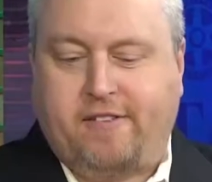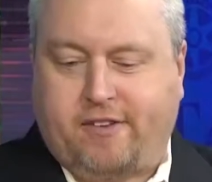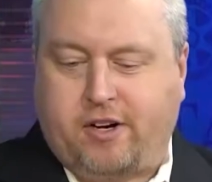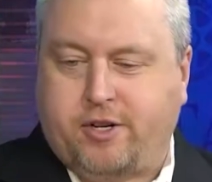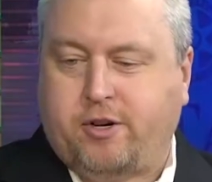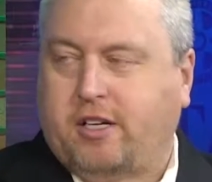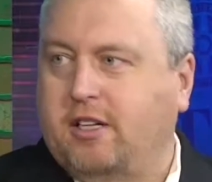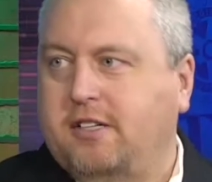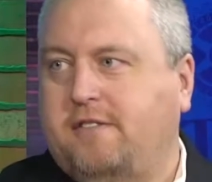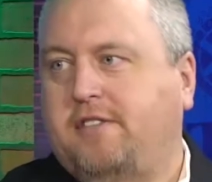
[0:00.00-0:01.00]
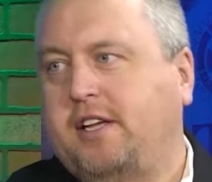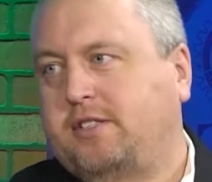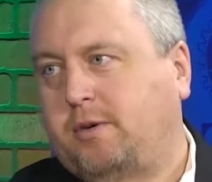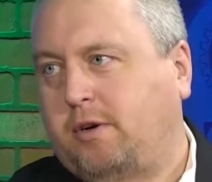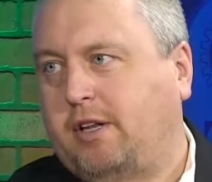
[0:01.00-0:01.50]
very strict list of things
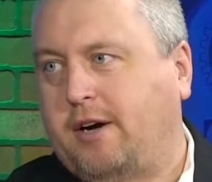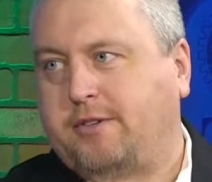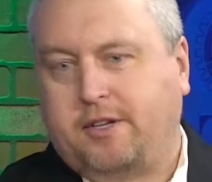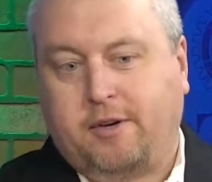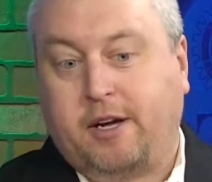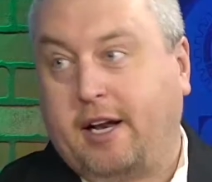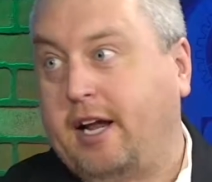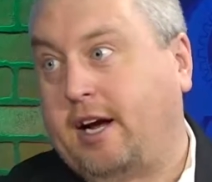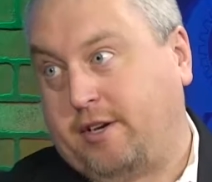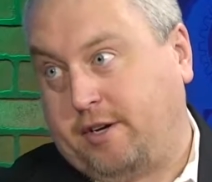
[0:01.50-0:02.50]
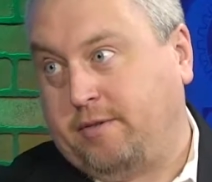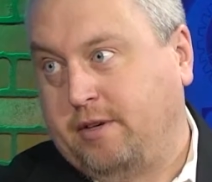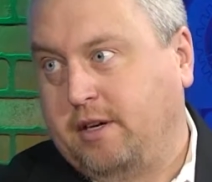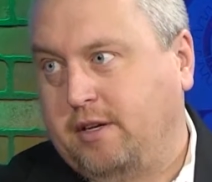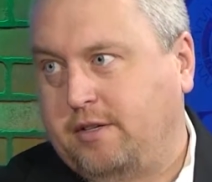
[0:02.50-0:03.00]
that we're allowed to do and not do.
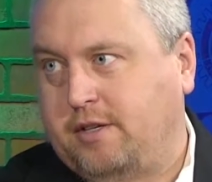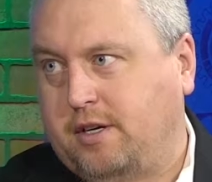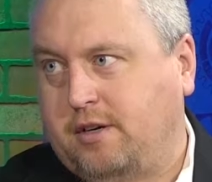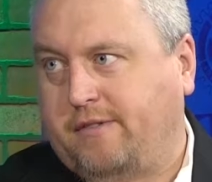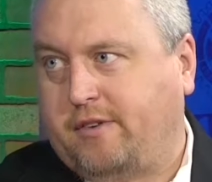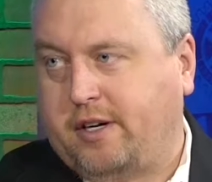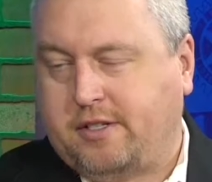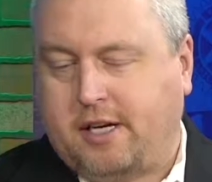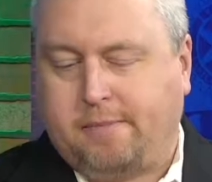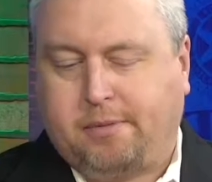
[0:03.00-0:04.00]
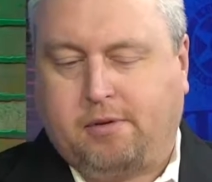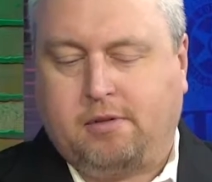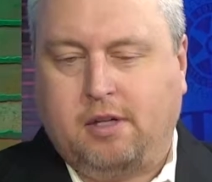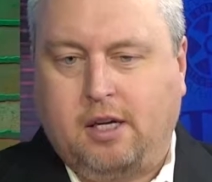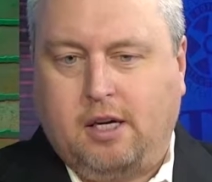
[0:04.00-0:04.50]
Mm-hmm. So, for
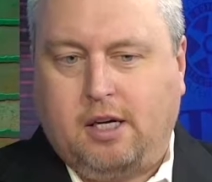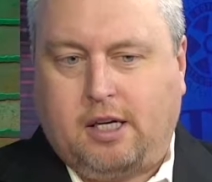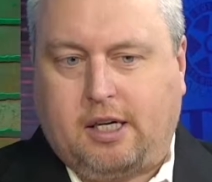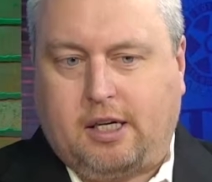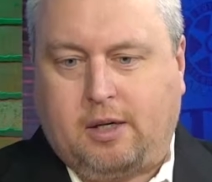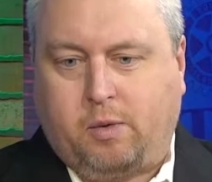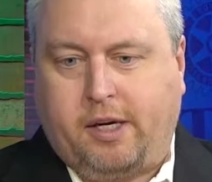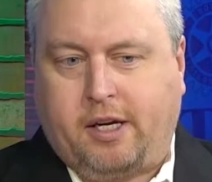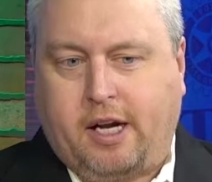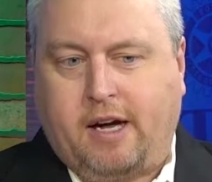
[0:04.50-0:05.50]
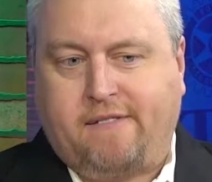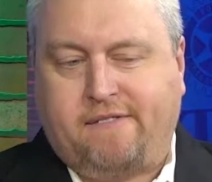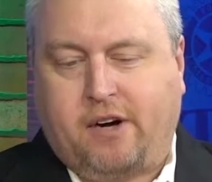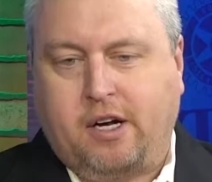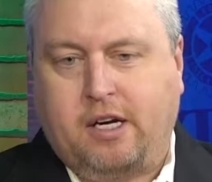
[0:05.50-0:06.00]
example, uh, we cannot
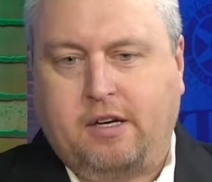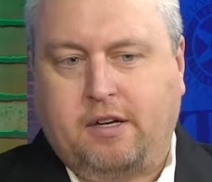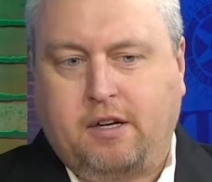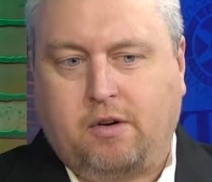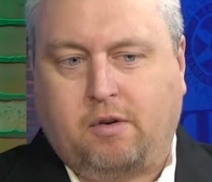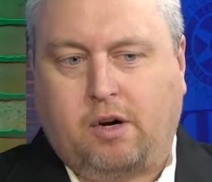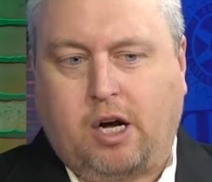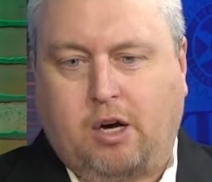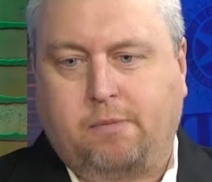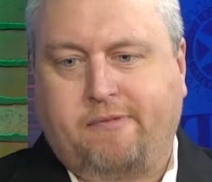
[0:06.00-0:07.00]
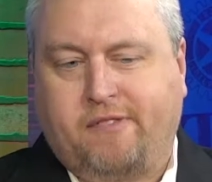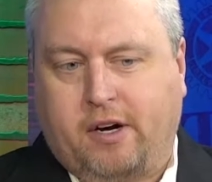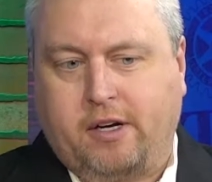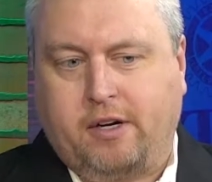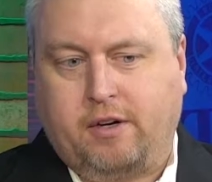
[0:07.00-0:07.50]
fund or help
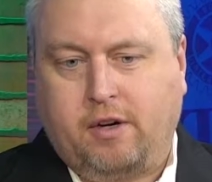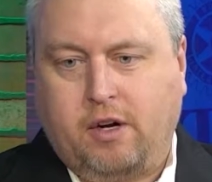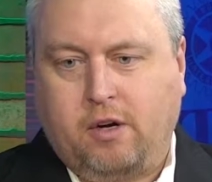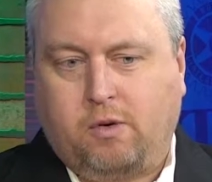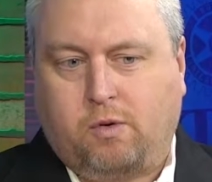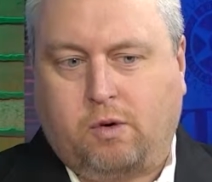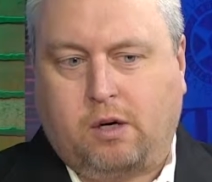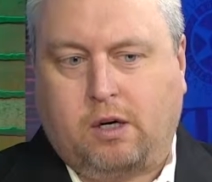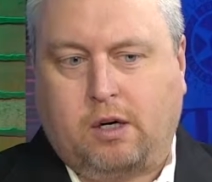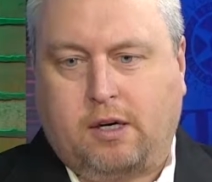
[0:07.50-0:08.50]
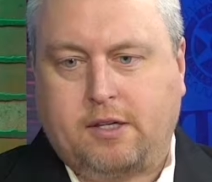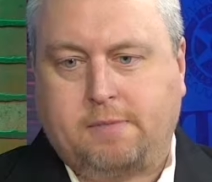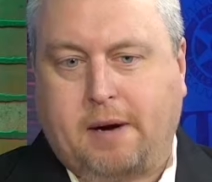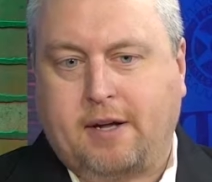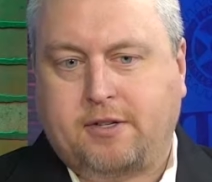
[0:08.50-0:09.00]
fund or
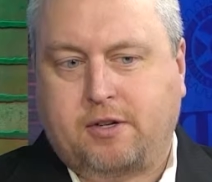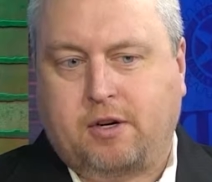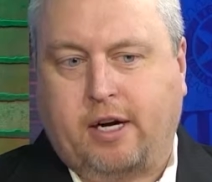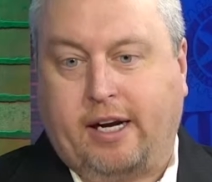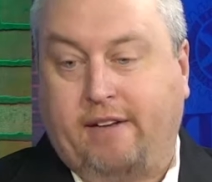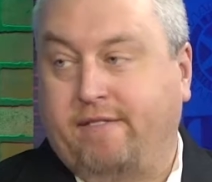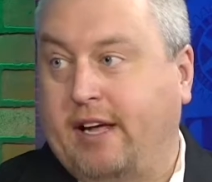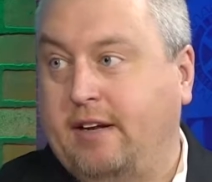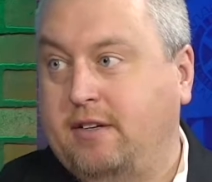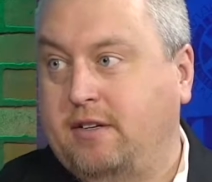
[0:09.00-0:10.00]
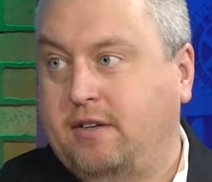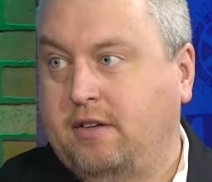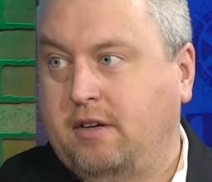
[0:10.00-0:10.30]
sponsor an event